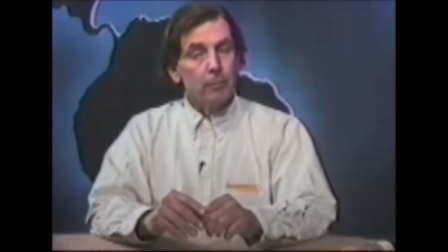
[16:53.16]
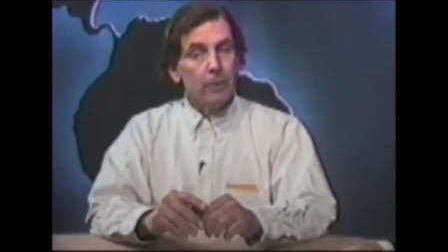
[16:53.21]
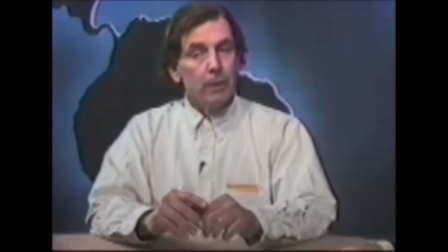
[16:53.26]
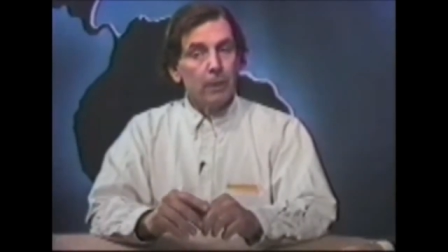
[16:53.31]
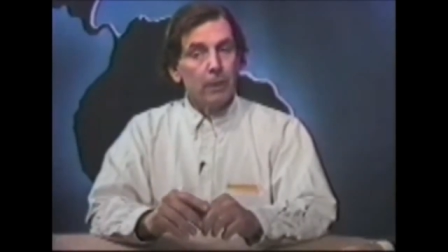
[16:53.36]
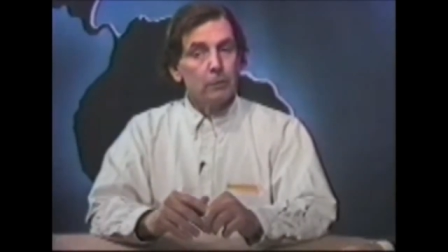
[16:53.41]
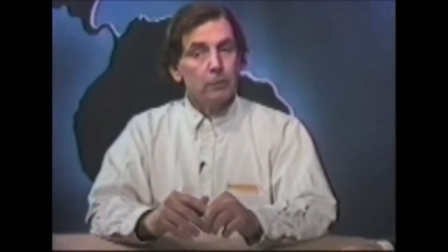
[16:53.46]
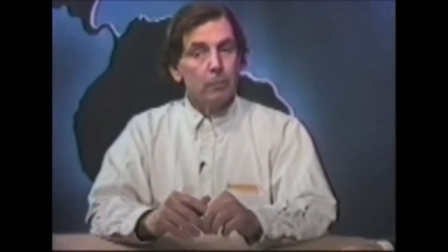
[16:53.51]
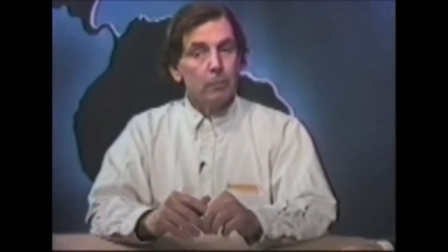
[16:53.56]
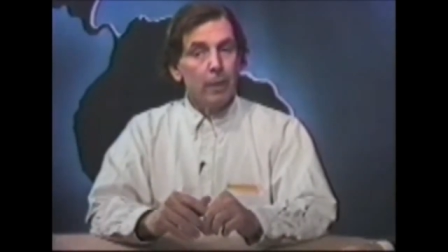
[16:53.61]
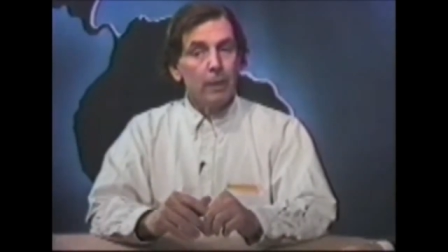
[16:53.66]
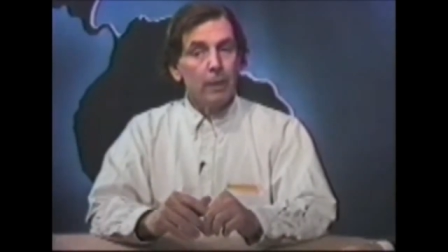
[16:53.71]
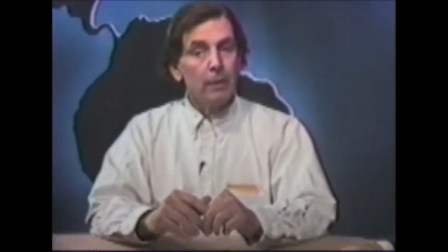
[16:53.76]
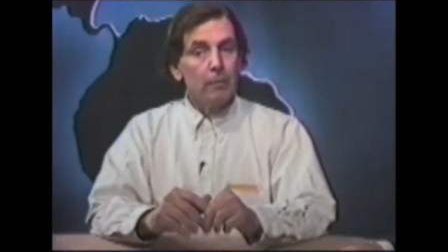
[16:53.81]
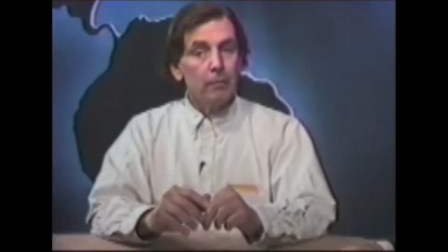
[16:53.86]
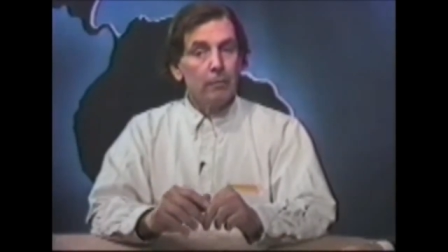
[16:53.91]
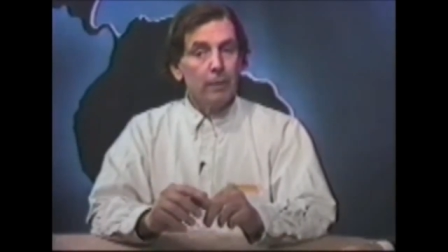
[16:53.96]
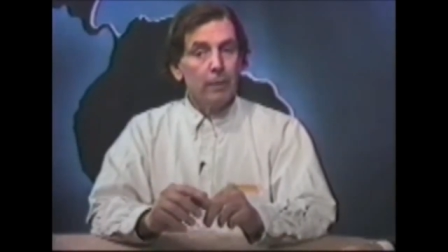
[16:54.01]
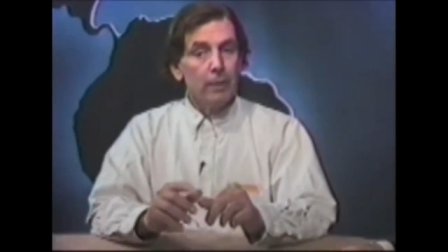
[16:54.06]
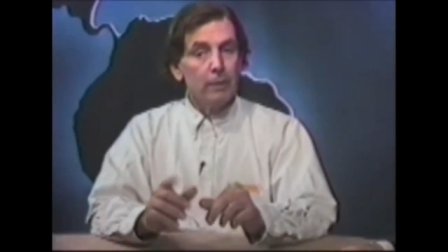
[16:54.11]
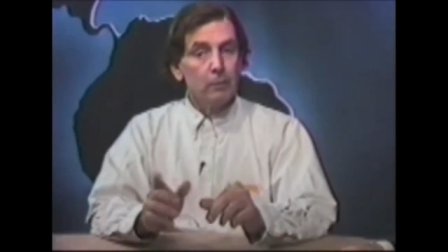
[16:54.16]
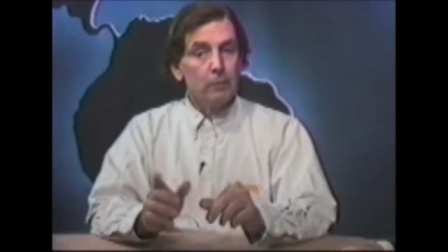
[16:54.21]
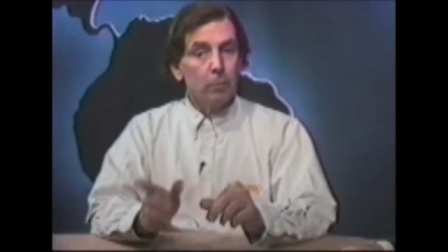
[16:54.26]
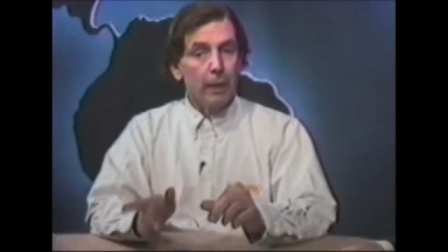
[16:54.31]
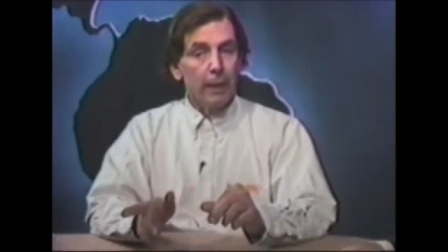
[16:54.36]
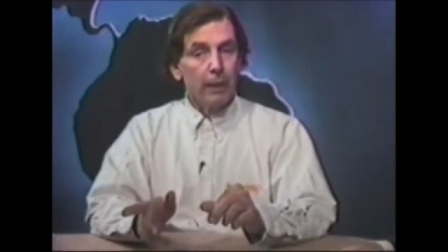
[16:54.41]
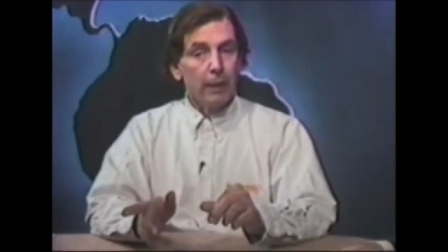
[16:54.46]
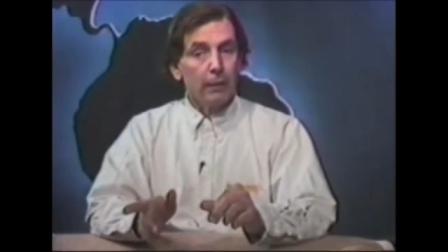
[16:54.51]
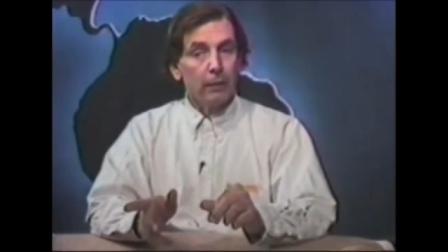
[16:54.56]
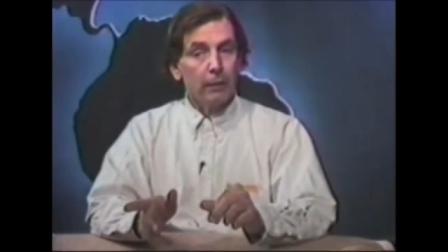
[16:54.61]
because many of these
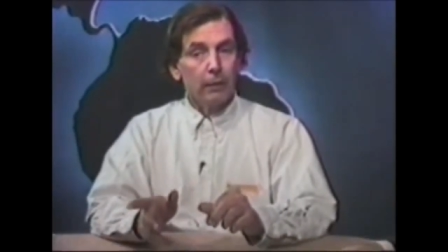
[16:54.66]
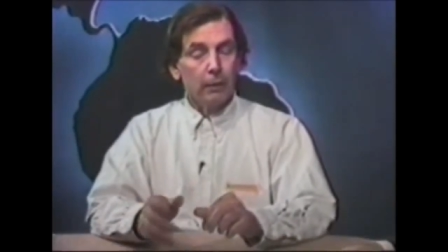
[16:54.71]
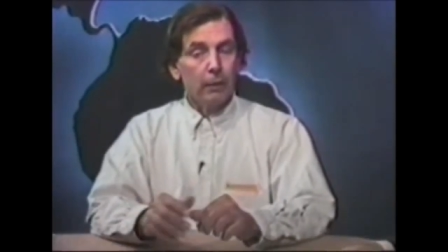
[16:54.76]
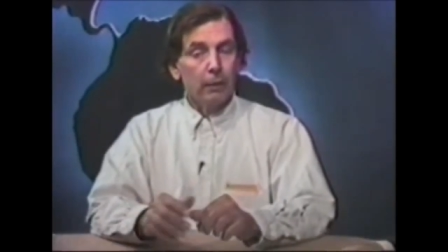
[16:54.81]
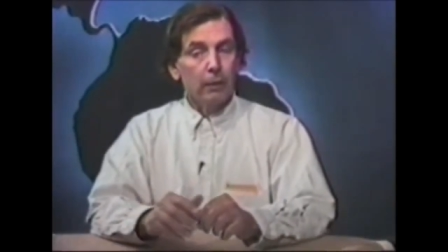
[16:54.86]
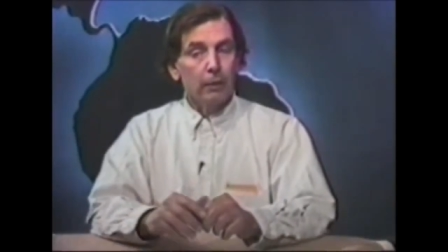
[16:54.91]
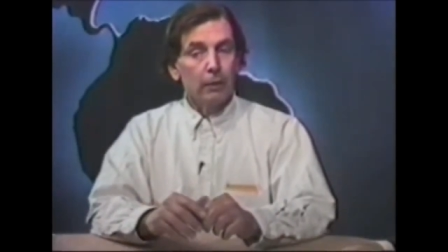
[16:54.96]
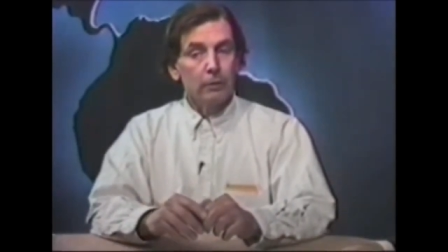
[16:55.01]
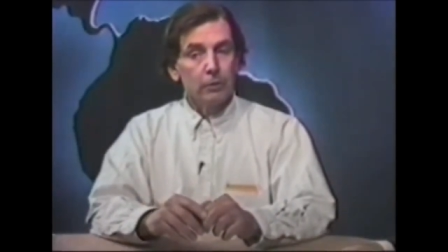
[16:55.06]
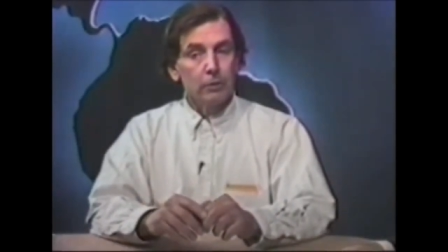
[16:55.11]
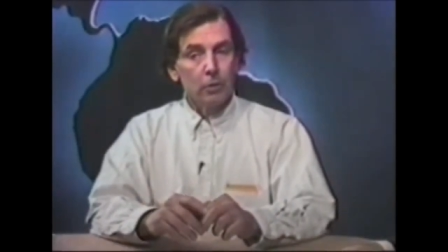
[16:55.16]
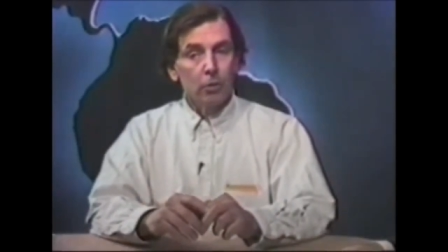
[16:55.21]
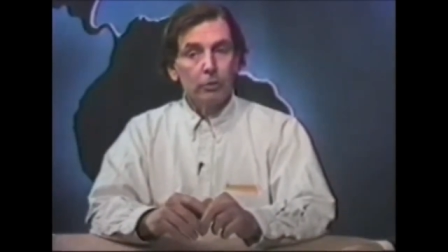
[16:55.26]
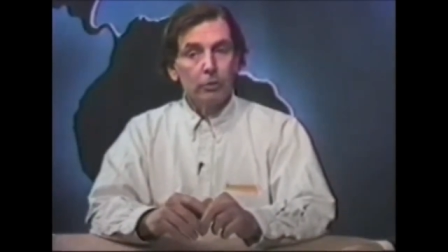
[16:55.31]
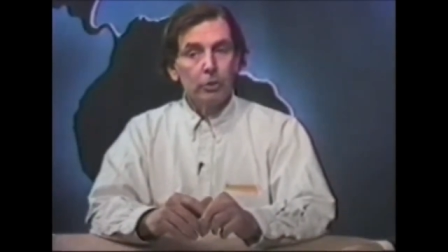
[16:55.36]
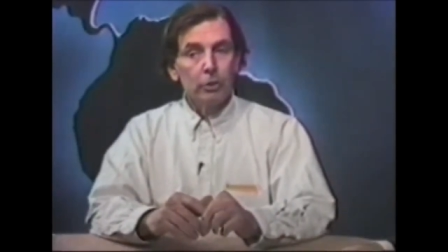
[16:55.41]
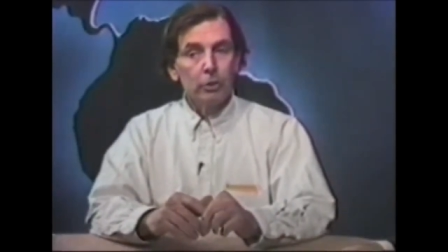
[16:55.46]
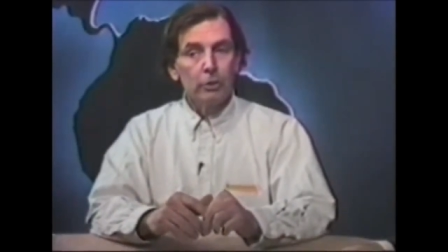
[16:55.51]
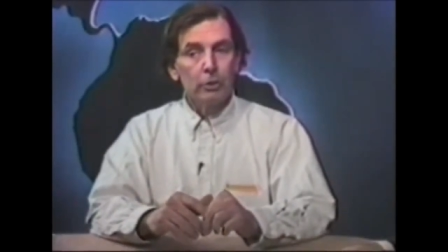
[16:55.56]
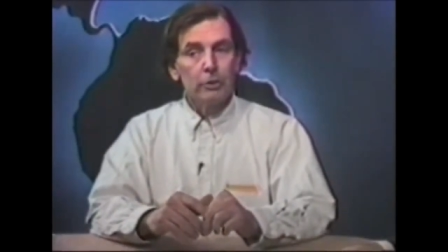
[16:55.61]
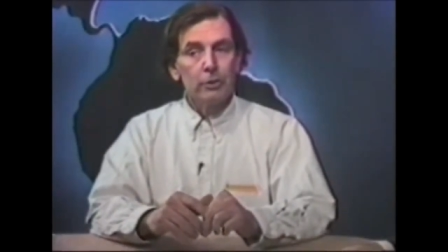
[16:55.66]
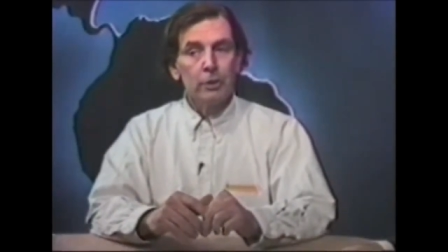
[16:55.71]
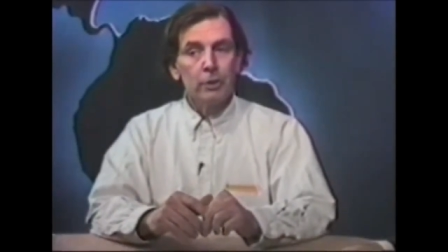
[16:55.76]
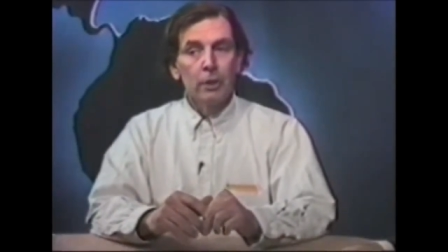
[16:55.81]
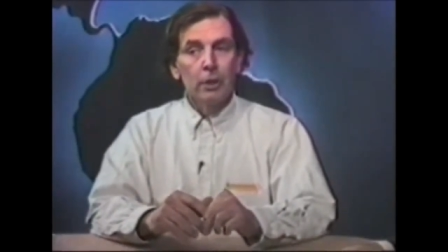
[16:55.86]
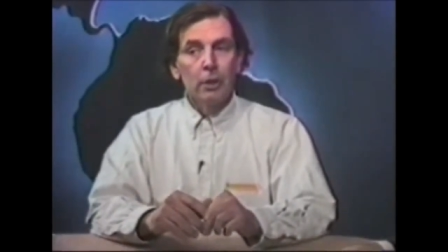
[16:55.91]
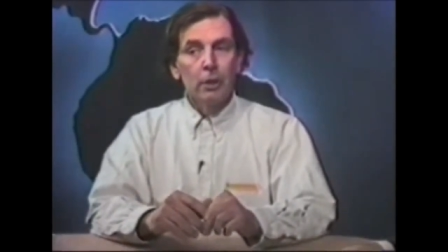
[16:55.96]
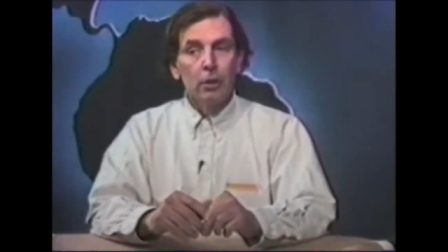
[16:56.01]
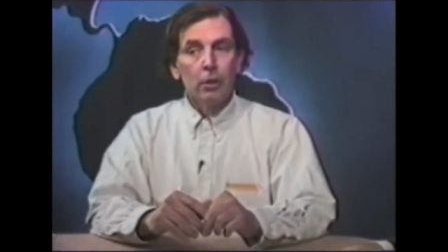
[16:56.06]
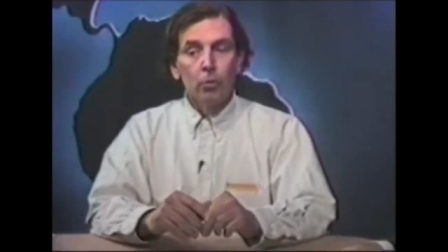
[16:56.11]
black soldiers